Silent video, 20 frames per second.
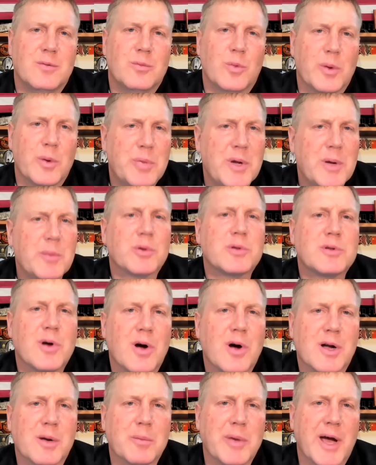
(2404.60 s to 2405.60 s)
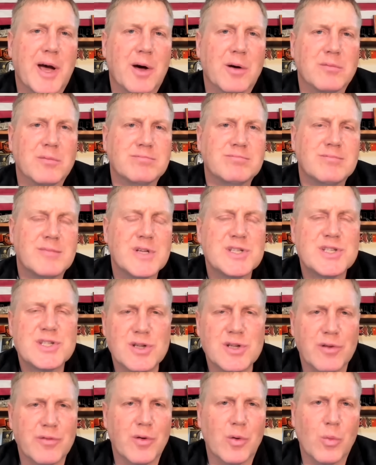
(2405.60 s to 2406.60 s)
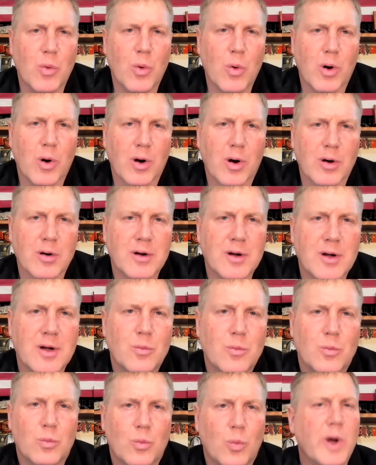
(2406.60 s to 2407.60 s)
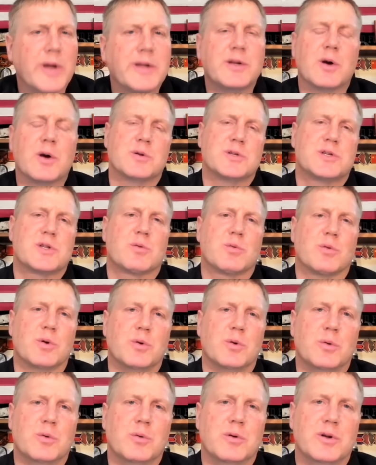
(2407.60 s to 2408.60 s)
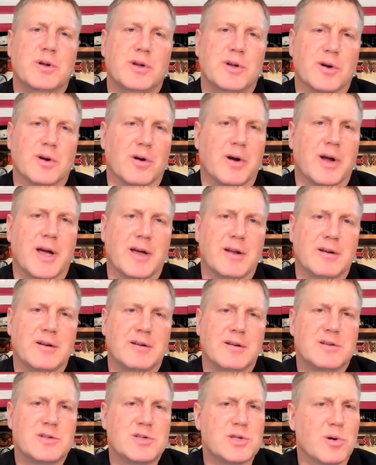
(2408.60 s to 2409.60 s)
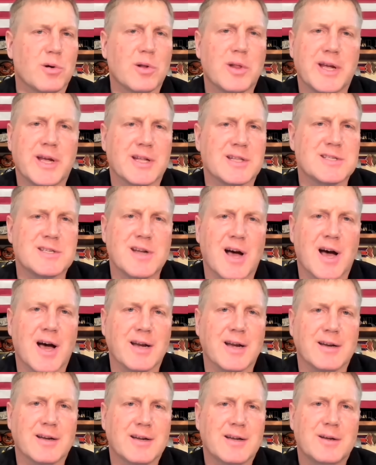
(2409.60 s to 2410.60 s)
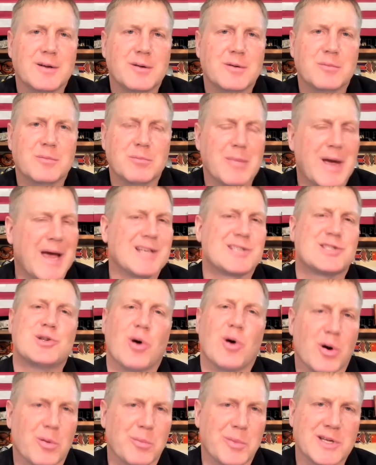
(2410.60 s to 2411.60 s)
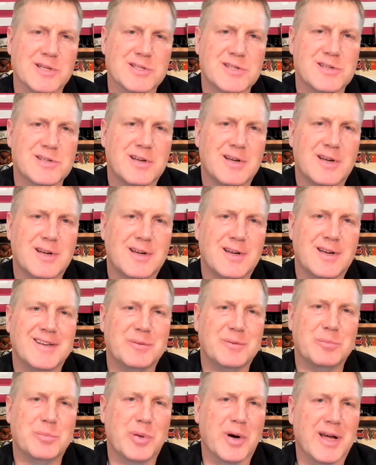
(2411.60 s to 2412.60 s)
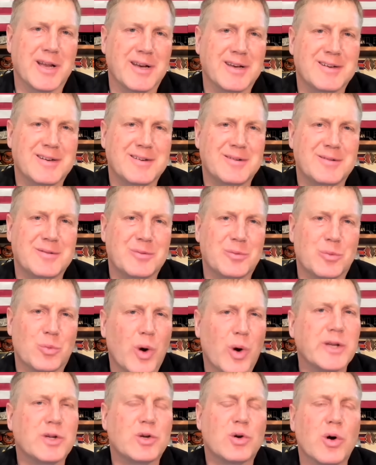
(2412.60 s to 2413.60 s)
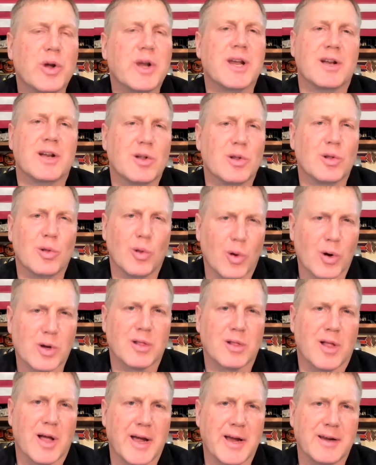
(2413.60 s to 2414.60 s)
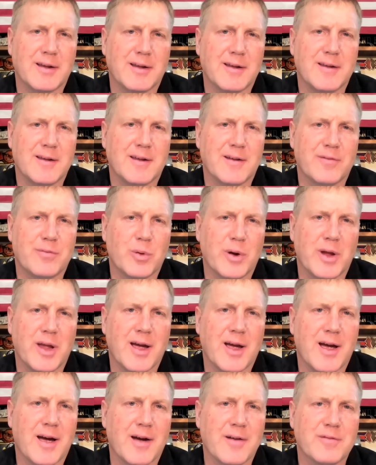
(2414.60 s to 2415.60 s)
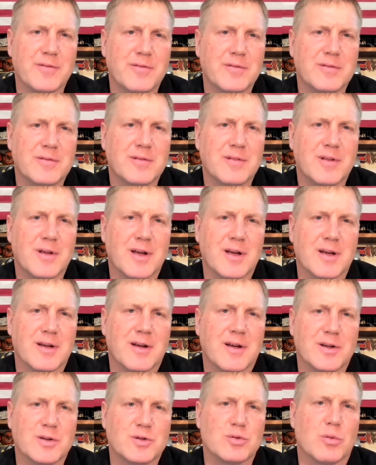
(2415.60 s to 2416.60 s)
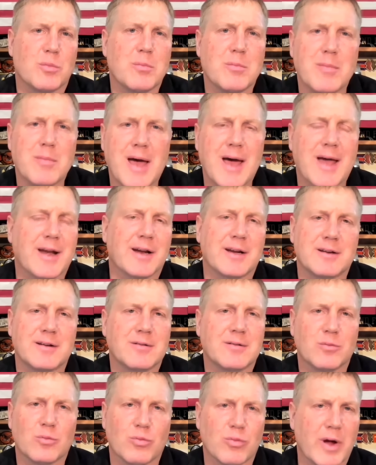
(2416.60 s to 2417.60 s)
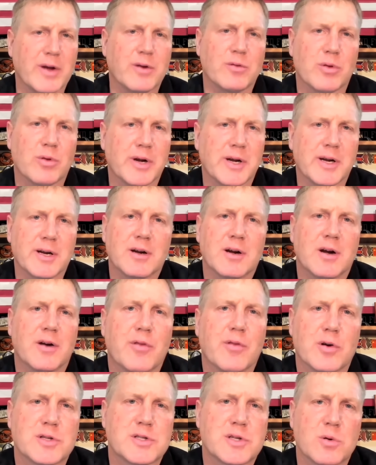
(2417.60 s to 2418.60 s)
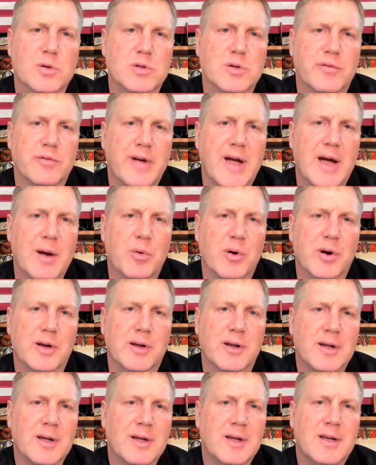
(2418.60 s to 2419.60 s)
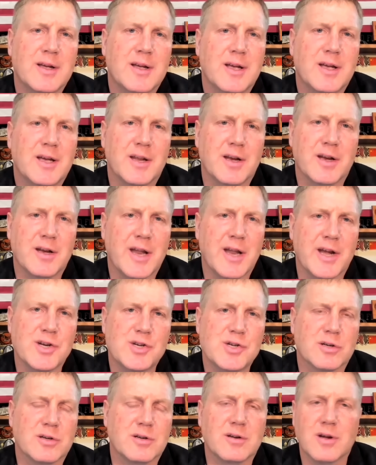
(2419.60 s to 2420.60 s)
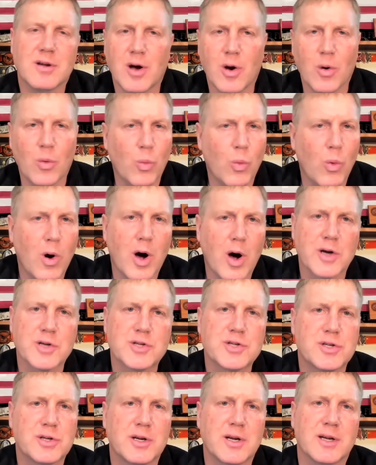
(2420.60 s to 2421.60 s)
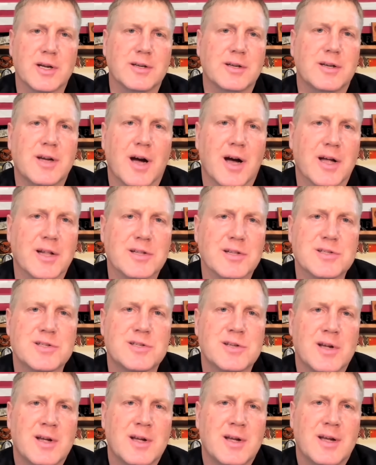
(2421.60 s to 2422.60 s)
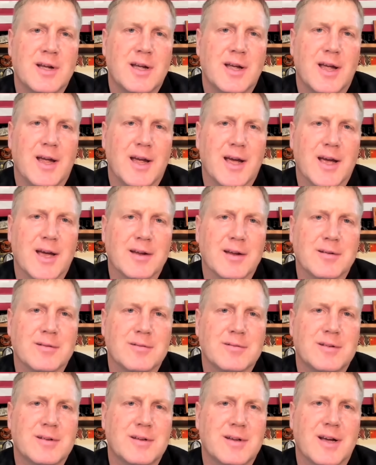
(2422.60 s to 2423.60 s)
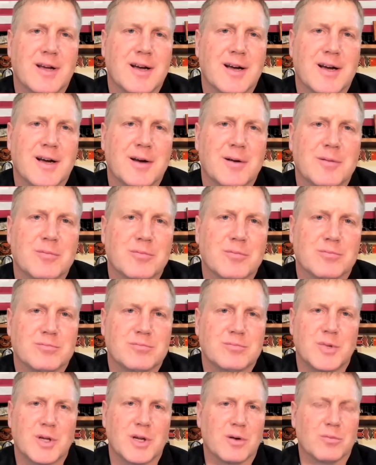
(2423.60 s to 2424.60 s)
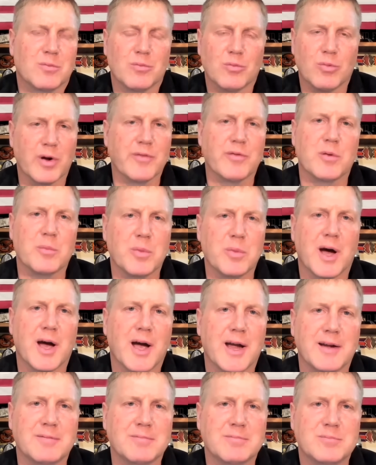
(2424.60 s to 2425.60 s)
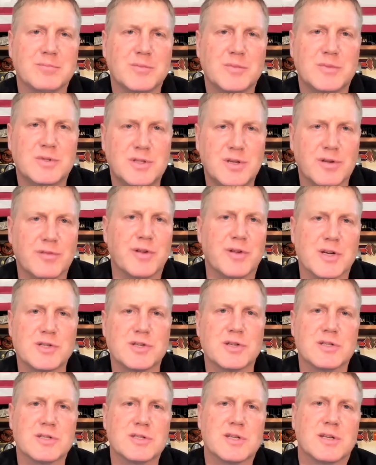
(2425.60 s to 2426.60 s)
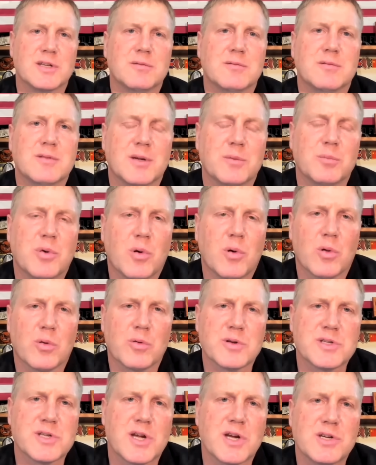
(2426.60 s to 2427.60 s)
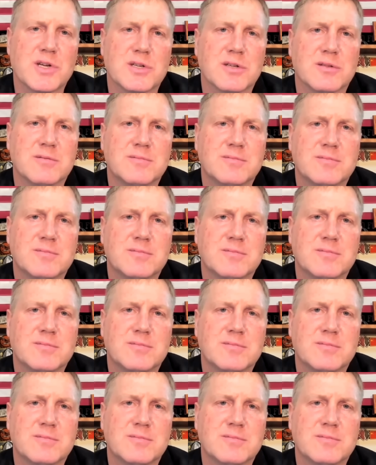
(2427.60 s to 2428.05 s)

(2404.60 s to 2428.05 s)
When people talk about civil war, what goes through your head? Surely it's not massed armies, but what could it look like if we have a dramatic rendering of our social fabric in a nation awash in guns and you know, riven by divisions and polarization?